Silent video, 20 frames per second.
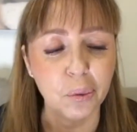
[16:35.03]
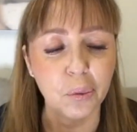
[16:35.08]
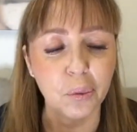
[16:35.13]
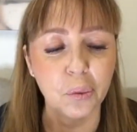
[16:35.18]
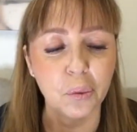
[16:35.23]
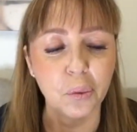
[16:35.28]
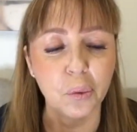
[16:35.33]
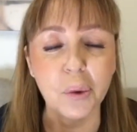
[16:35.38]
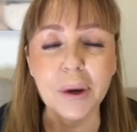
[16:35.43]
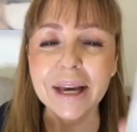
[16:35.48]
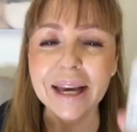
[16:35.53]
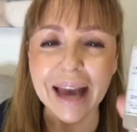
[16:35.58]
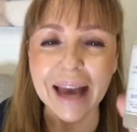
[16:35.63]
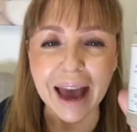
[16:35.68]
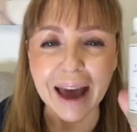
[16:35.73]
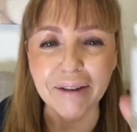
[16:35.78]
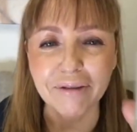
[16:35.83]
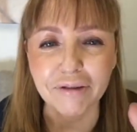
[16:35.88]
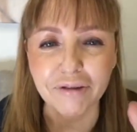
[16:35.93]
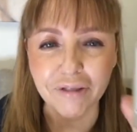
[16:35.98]
We
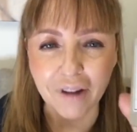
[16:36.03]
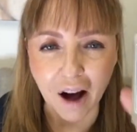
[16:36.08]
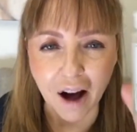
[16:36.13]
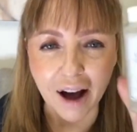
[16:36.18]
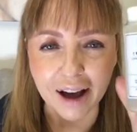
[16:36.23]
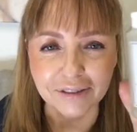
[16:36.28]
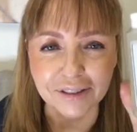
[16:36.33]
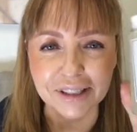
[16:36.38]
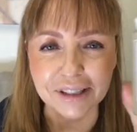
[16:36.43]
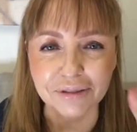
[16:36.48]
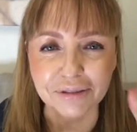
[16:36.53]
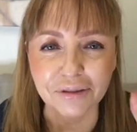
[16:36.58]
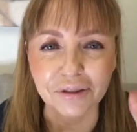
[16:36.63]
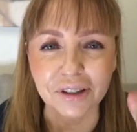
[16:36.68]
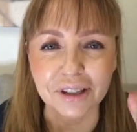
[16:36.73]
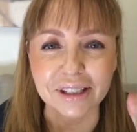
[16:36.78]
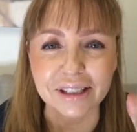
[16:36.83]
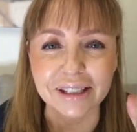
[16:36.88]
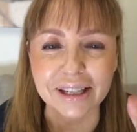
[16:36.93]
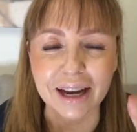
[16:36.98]
have 5
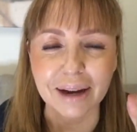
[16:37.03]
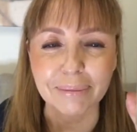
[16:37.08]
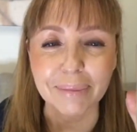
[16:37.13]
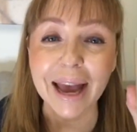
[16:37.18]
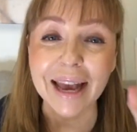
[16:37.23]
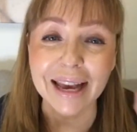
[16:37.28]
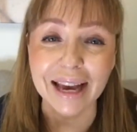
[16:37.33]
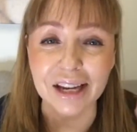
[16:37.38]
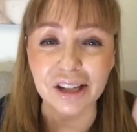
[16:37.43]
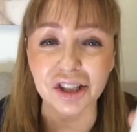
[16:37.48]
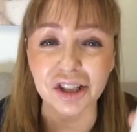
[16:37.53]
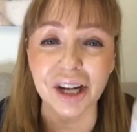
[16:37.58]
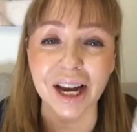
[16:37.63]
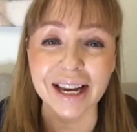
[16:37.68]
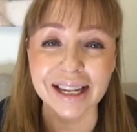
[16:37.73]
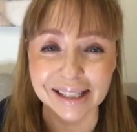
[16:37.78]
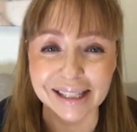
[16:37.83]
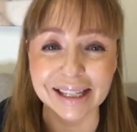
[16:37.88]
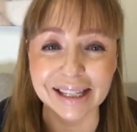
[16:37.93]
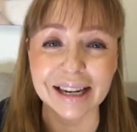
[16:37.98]
different
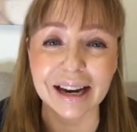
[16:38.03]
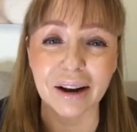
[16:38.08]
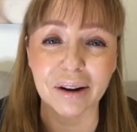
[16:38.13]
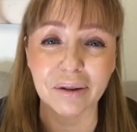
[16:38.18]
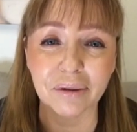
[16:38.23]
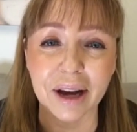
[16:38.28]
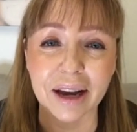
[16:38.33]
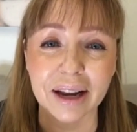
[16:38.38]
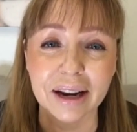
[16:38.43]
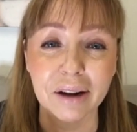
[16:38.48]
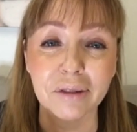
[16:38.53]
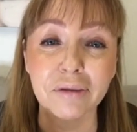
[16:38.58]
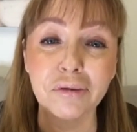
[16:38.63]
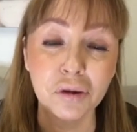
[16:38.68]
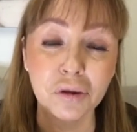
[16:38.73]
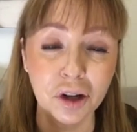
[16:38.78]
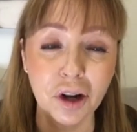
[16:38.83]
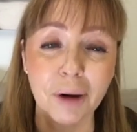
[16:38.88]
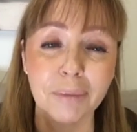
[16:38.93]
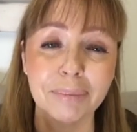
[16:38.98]
AHAs in our
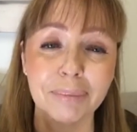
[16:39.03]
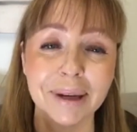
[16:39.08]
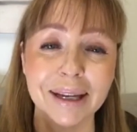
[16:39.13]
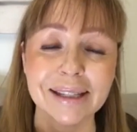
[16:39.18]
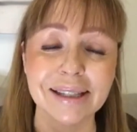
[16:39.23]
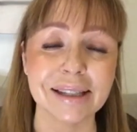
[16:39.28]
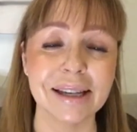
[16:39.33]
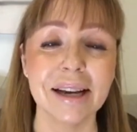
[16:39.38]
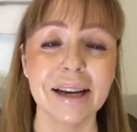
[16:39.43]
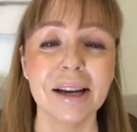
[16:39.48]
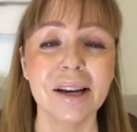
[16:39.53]
fruit complex.